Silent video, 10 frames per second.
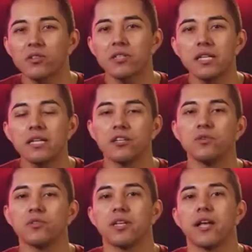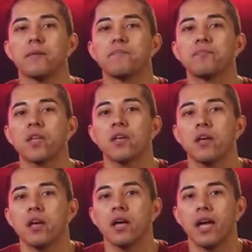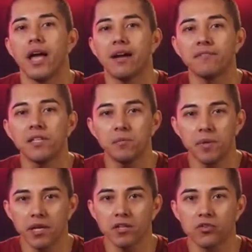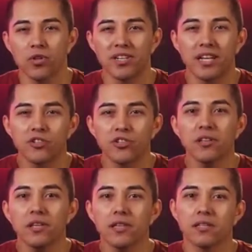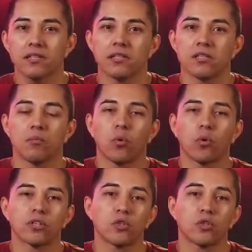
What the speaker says: see it in use today. FTP traditionally listens on port